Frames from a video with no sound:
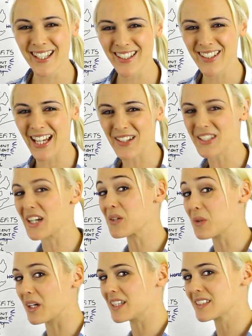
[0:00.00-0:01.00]
you now know
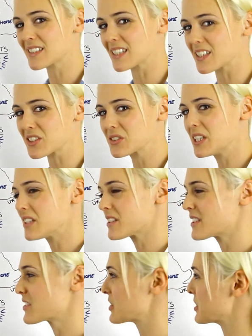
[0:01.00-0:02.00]
what international health
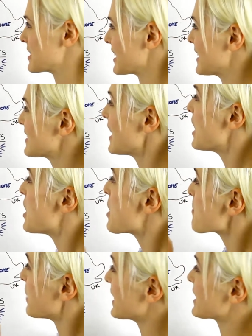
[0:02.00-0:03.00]
insurance is.
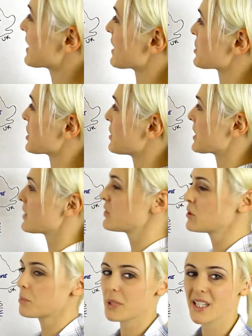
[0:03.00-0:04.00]
But in a nutshell, it gives
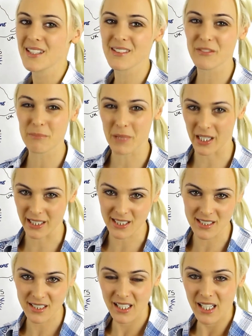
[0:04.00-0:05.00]
you peace of mind.